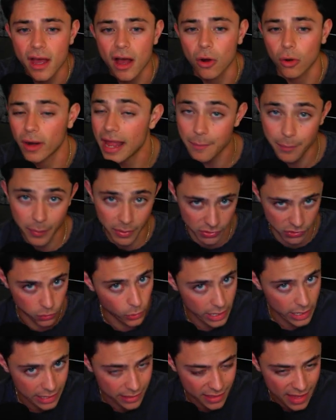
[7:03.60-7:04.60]
or in
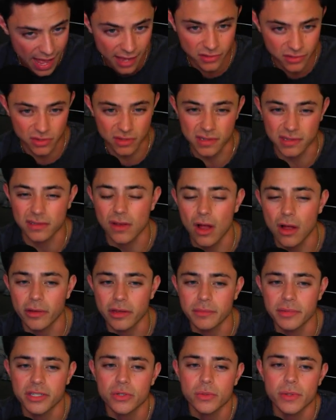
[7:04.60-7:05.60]
between that. So this is all
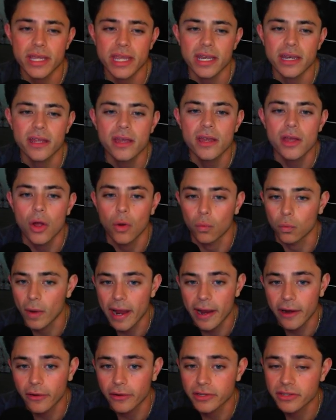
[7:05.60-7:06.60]
in between.
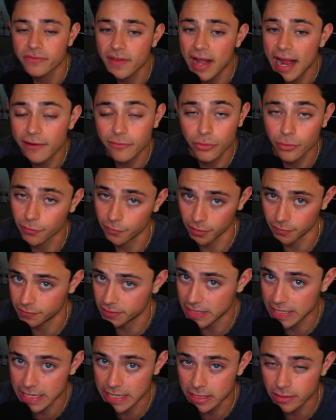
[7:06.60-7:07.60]
Rare is five through
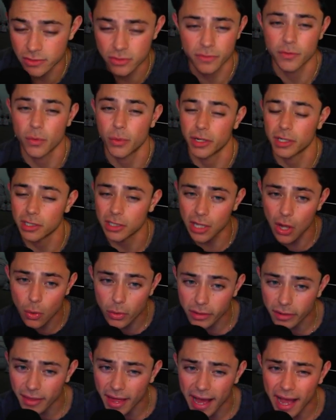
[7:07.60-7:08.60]
fifteen. So if you want to
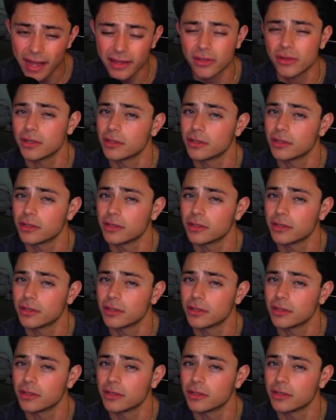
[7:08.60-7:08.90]
lower that, you